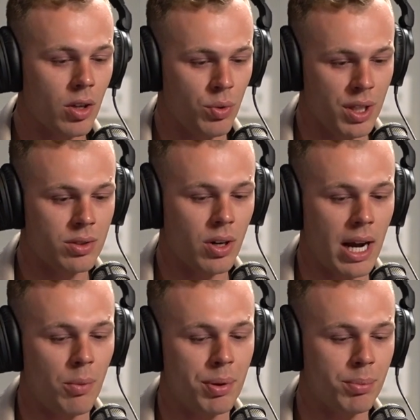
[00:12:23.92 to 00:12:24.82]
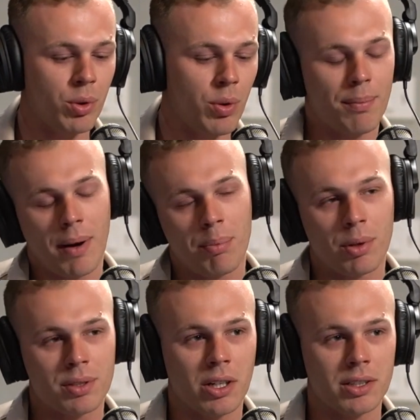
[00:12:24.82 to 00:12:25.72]
oh, these are how people who had my
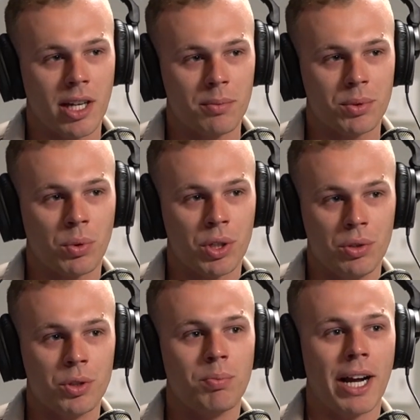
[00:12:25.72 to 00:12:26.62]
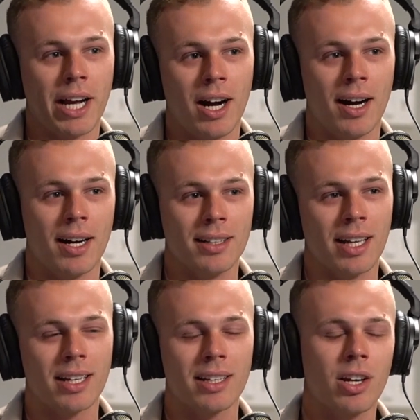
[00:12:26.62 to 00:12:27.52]
personality types were used by God.
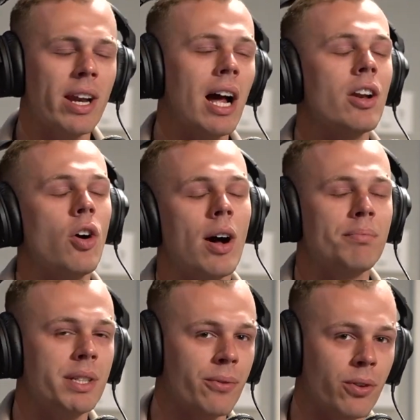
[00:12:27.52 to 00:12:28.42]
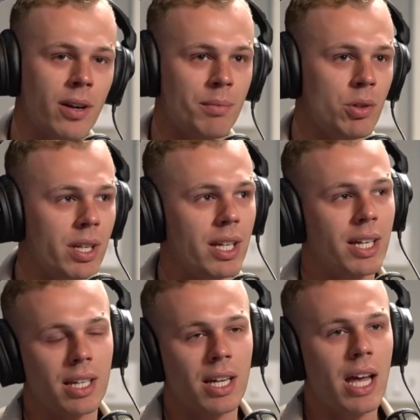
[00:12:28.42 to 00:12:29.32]
Like, yeah. you know, and I know I'm different, I'm
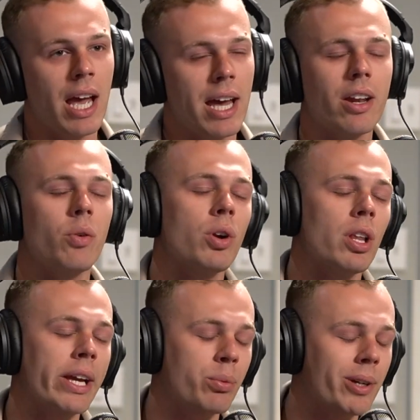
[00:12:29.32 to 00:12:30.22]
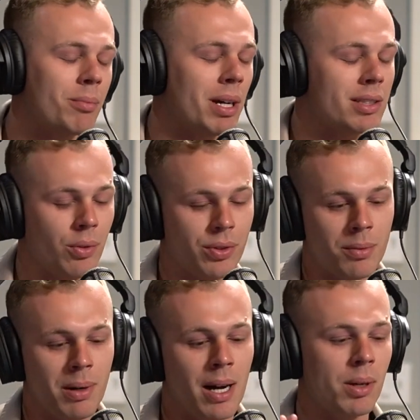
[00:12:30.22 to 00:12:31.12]
unique, and and I don't want to like read myself in
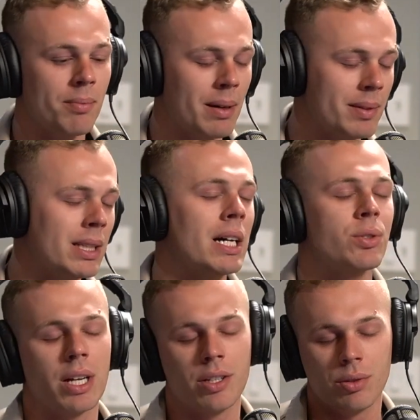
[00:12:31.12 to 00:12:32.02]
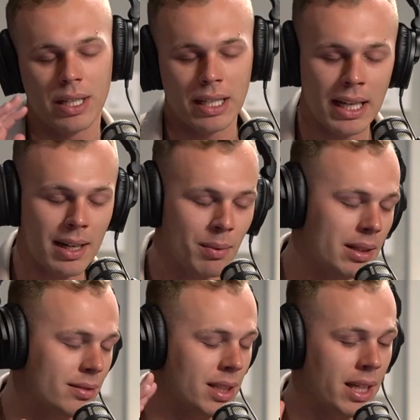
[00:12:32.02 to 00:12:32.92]
the Bible. I'm not, I'm not trying to do any of that. I'm
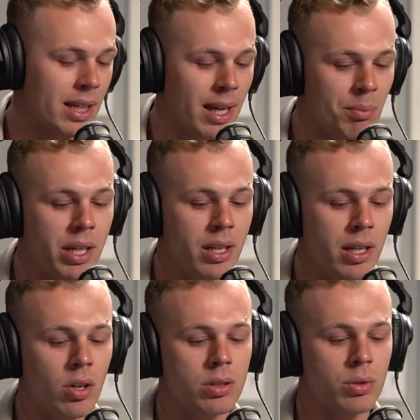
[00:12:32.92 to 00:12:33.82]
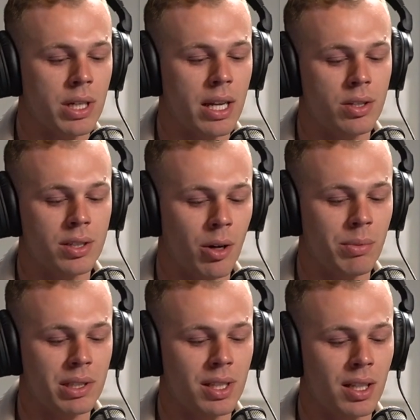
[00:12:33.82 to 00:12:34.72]
not saying any of that. But it, it also kind of just helped
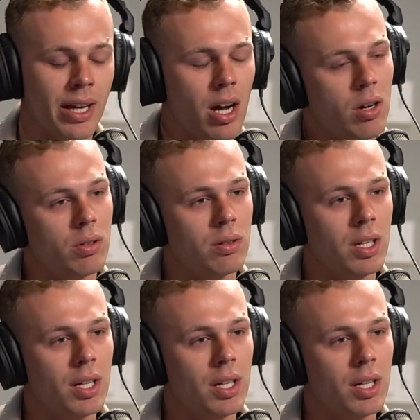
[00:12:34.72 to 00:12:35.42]
me see like, oh,